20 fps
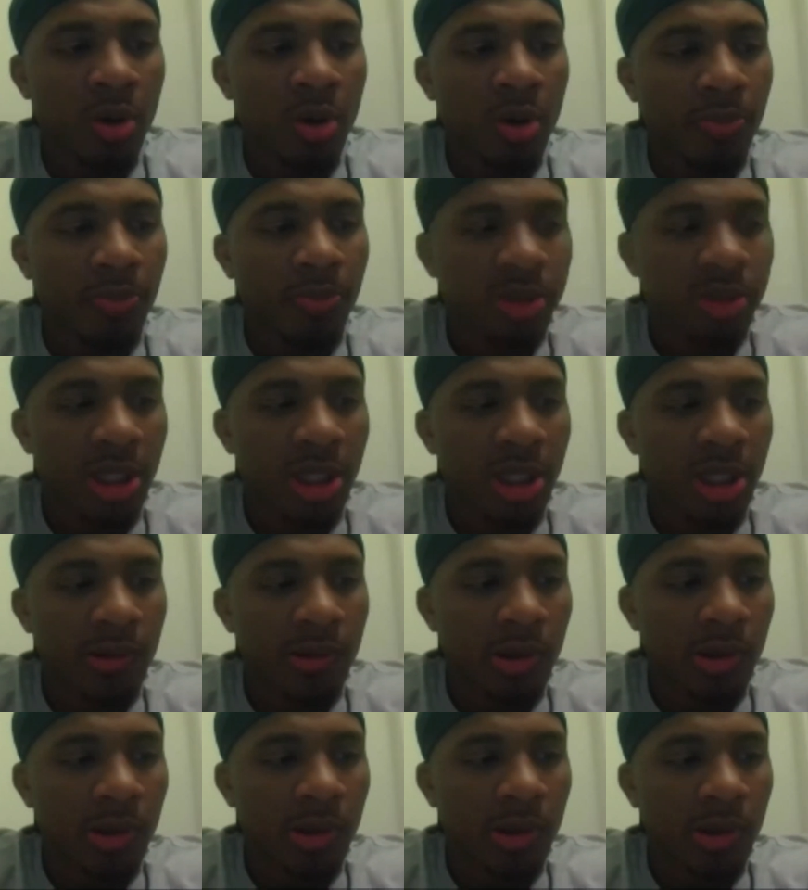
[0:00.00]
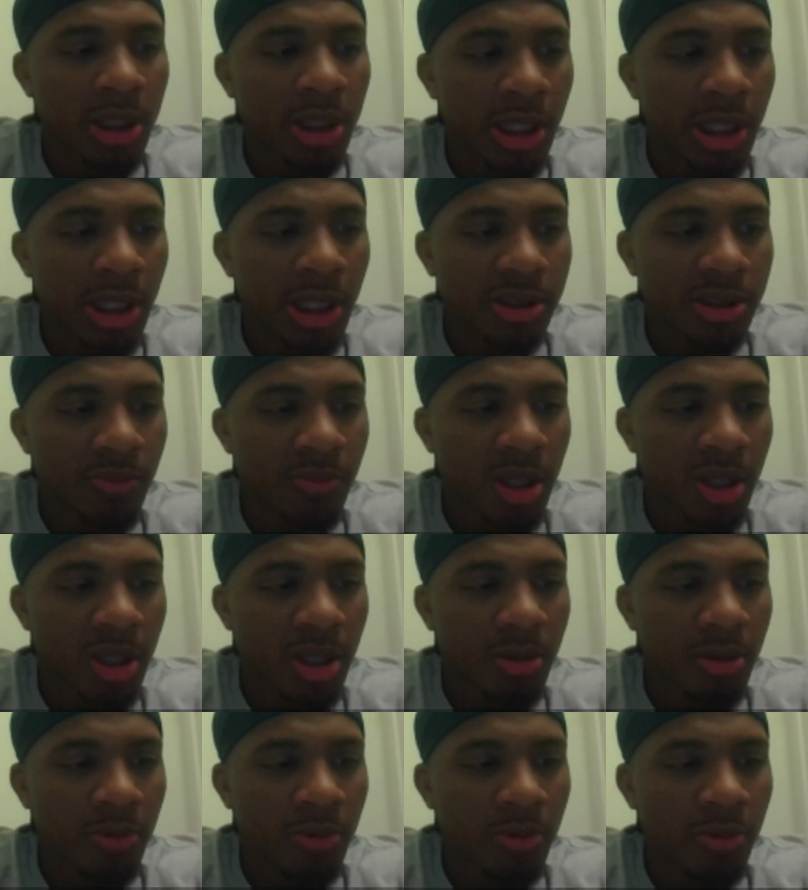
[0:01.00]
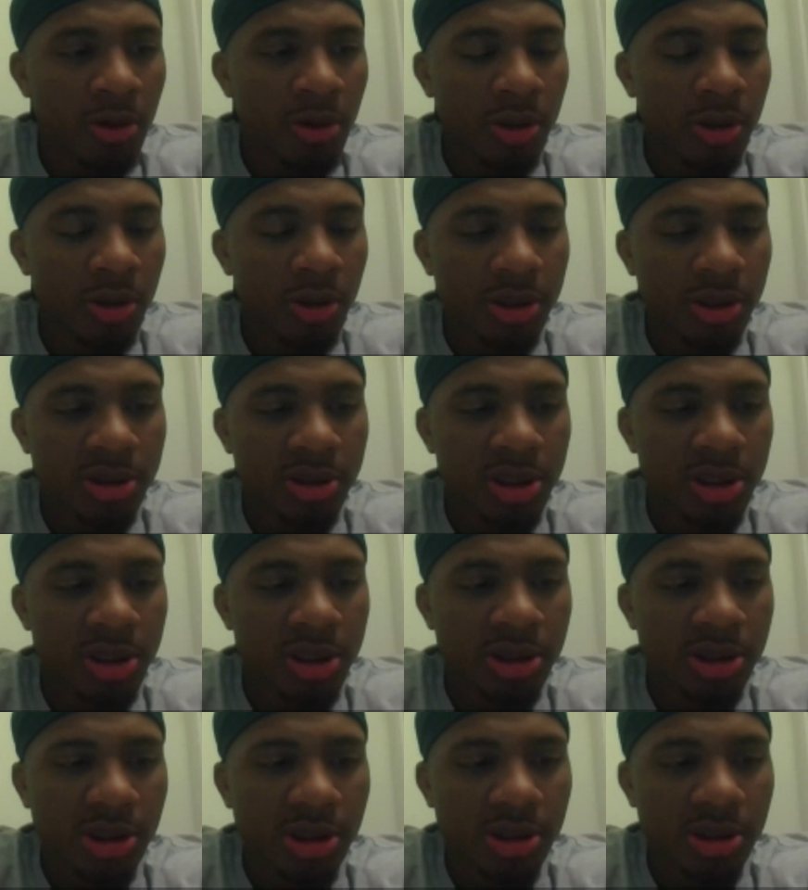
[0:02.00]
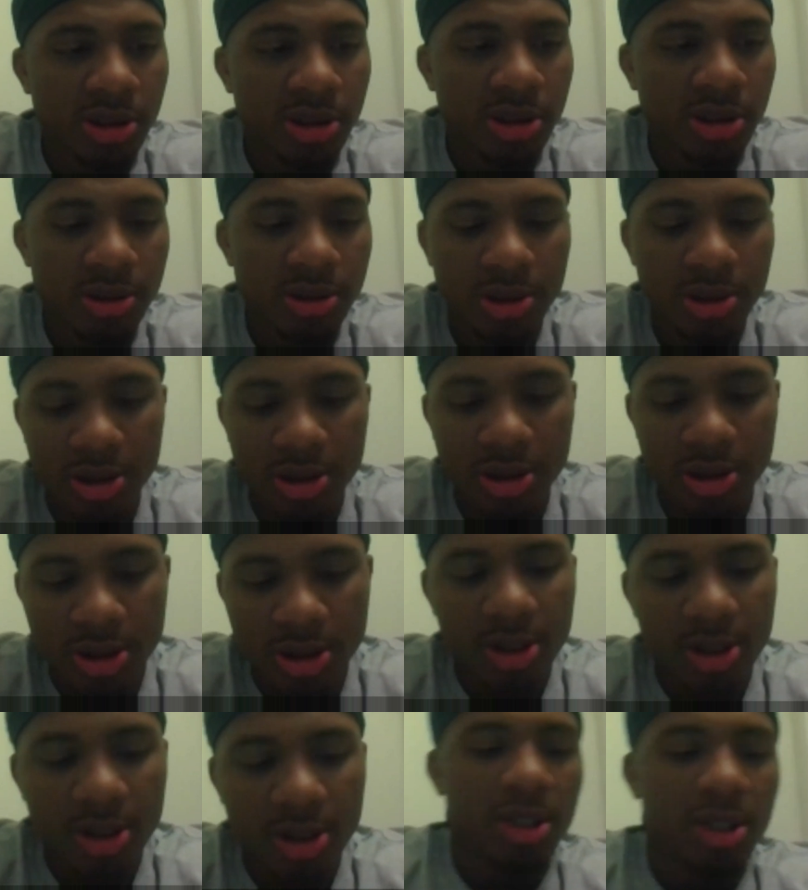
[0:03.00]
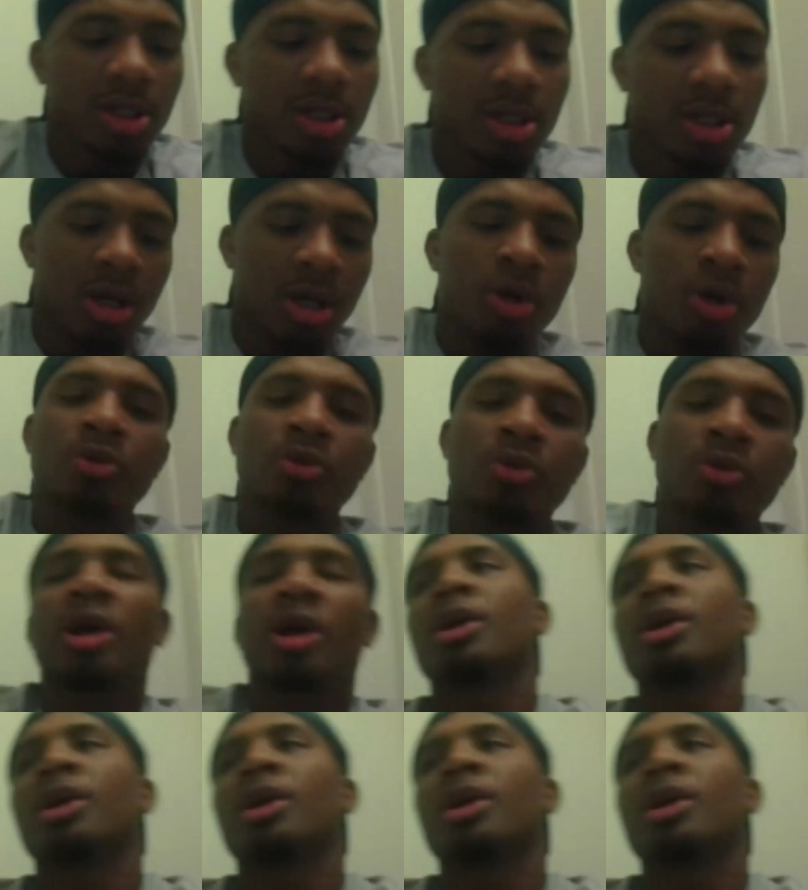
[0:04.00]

person I would low key like to meet, bro, because he's just I